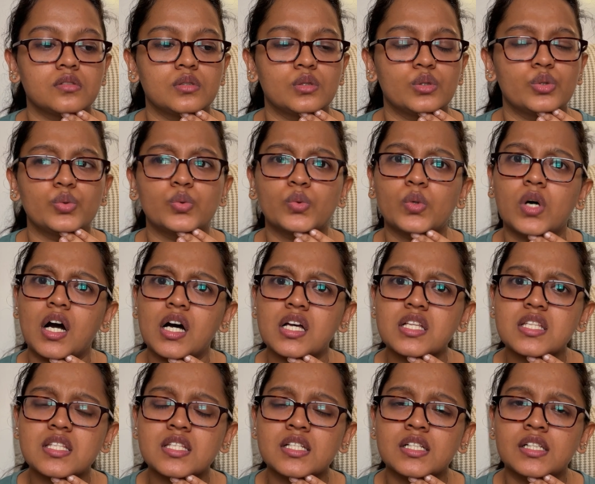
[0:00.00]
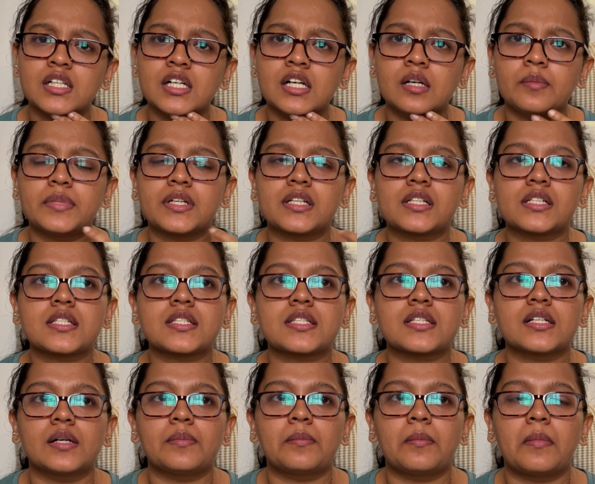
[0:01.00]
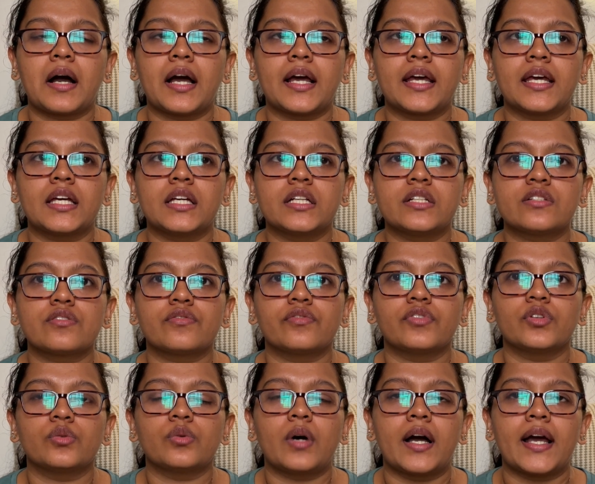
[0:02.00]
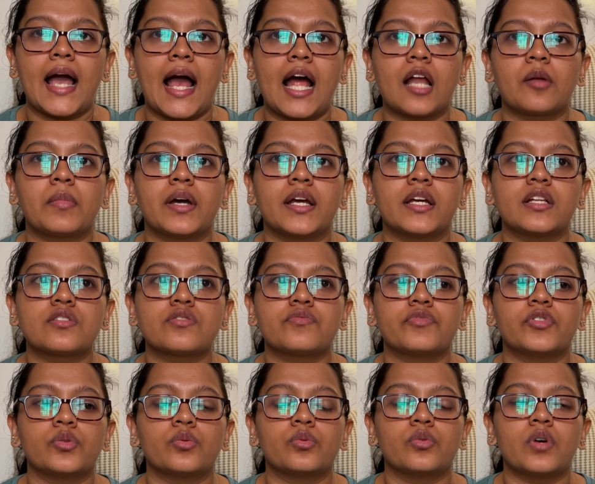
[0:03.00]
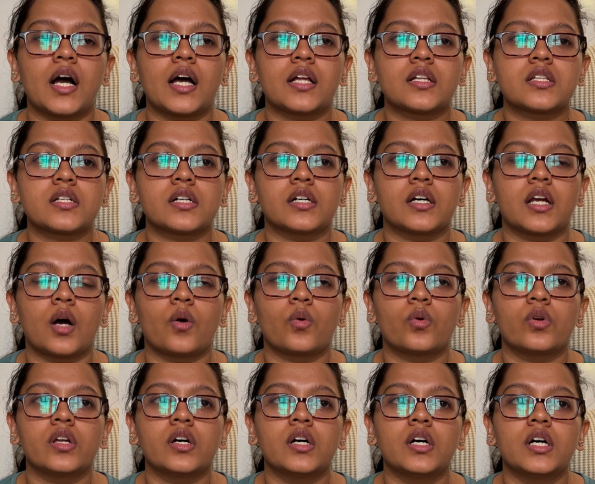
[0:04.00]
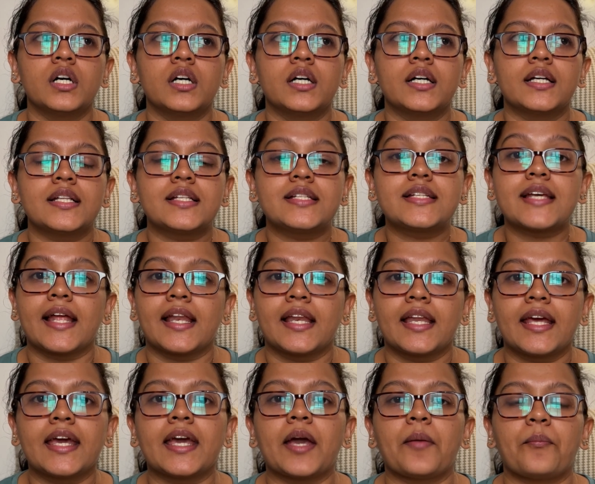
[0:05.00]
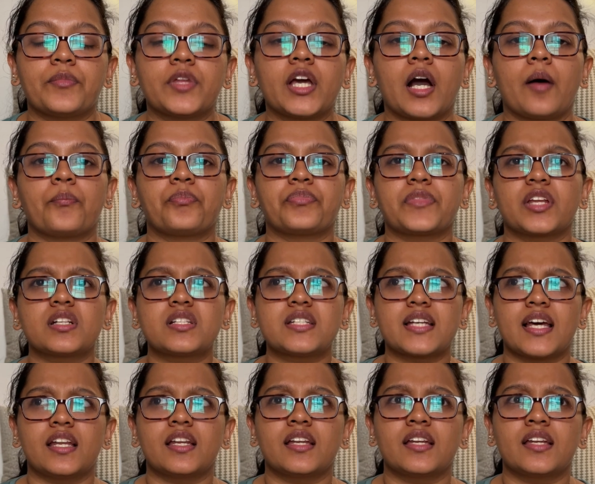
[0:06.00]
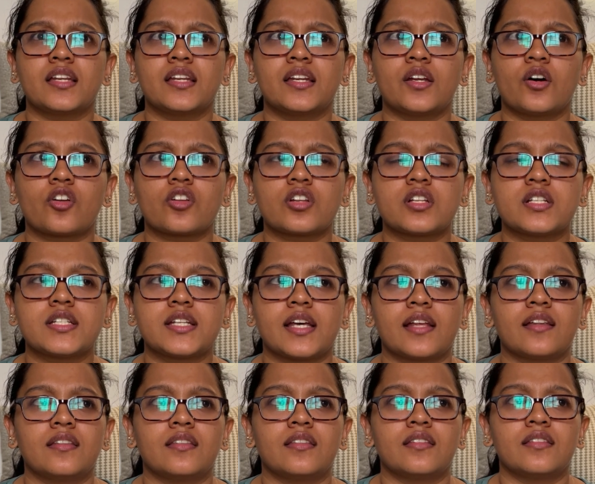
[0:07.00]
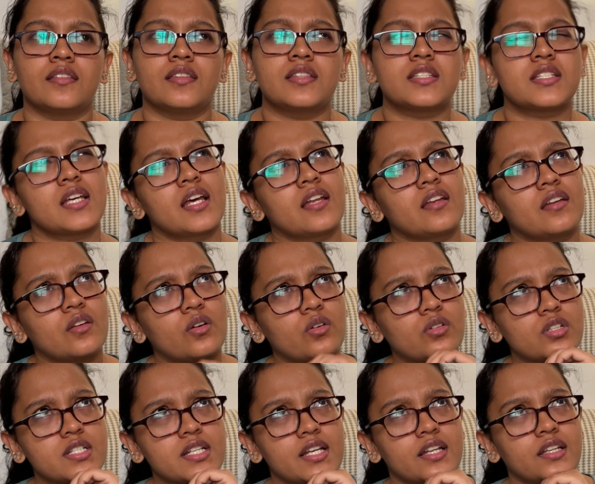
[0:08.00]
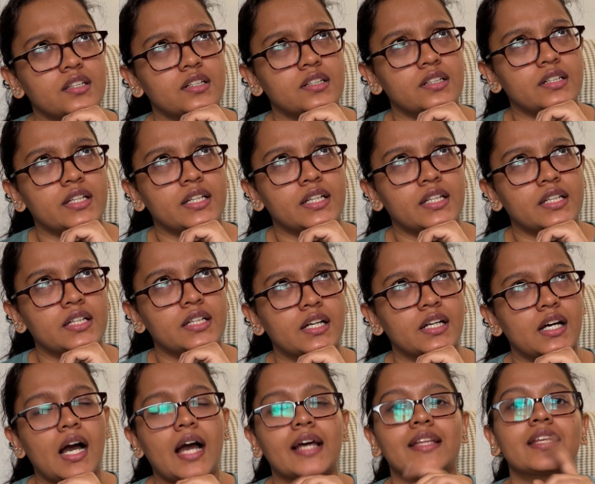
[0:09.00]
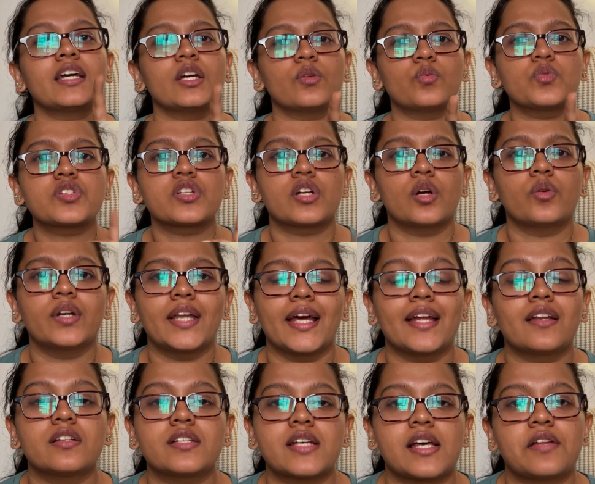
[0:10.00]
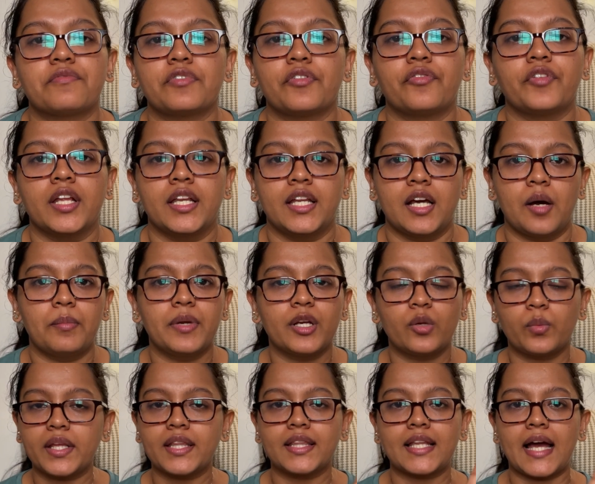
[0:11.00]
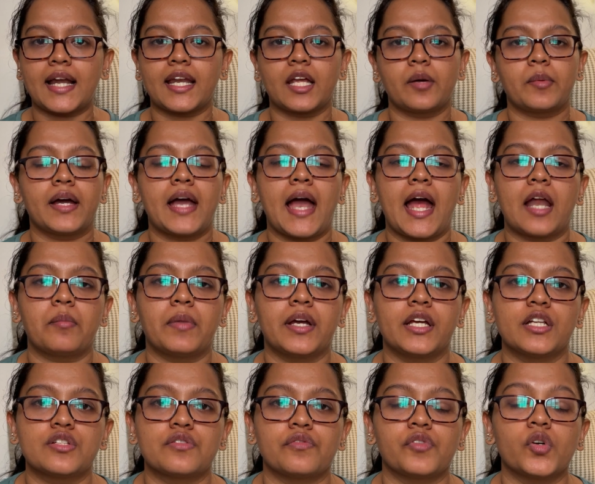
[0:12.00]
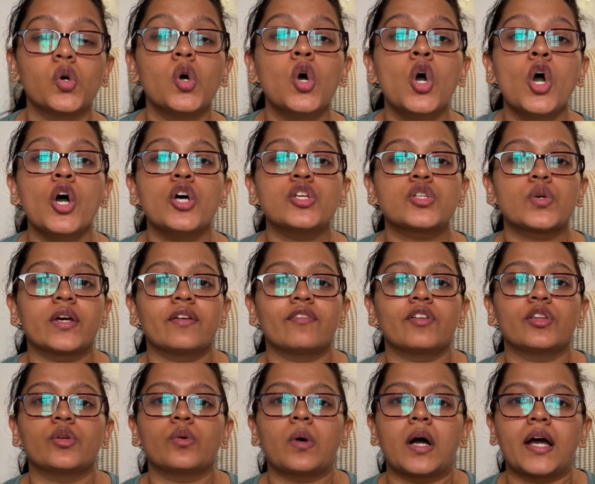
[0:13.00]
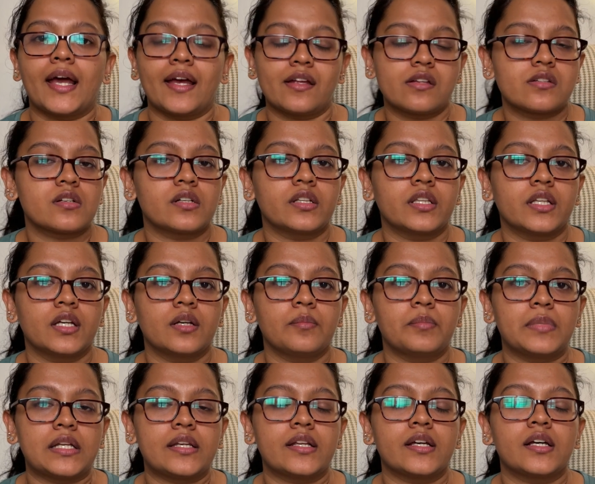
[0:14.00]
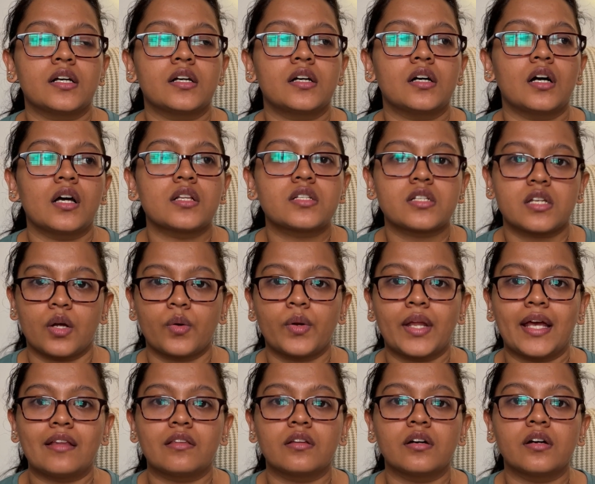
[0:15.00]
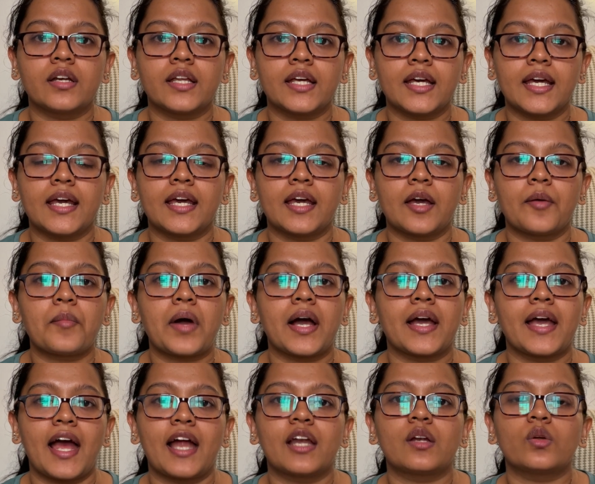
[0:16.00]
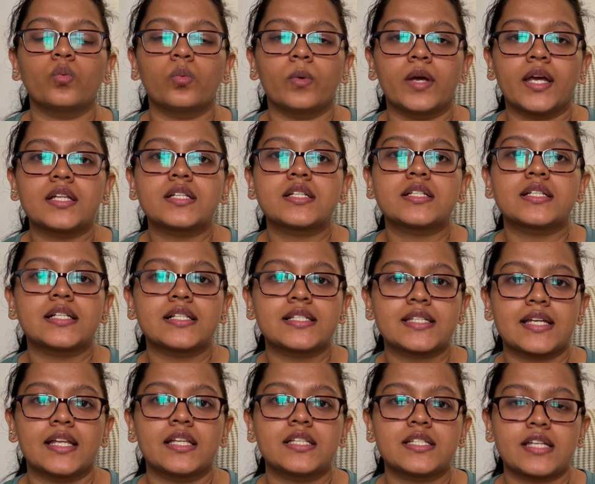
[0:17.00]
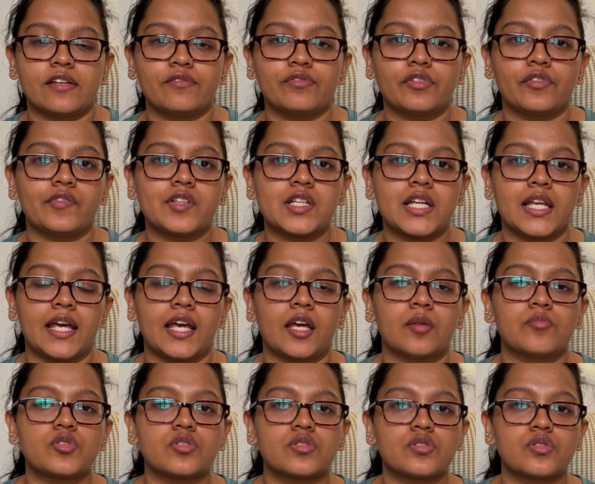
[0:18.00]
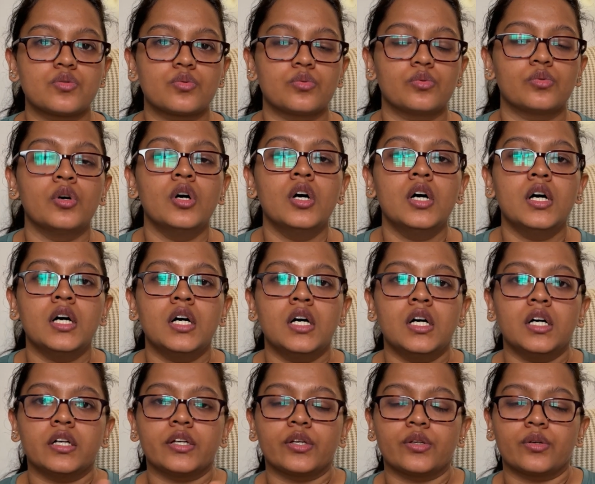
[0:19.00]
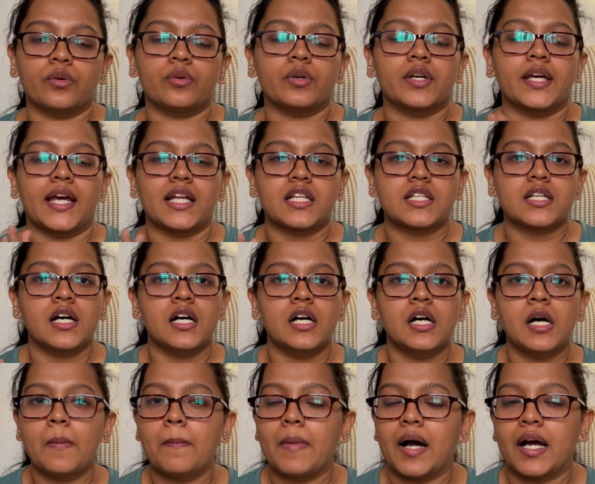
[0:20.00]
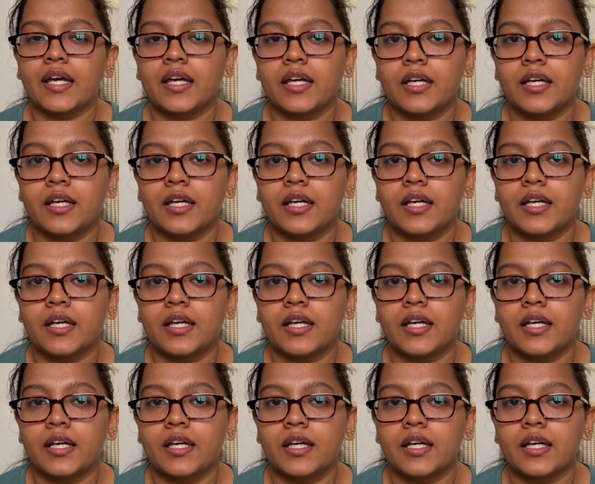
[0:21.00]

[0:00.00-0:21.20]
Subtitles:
2 hours, because I had my interview at around 10 a.m. Yeah, 10 or 10:30. I think it was around 10:15. Yeah, between that time I had my interview. So even though I entered the building at around 8:30 a.m., I had to wait till 10:15 a.m. to, get my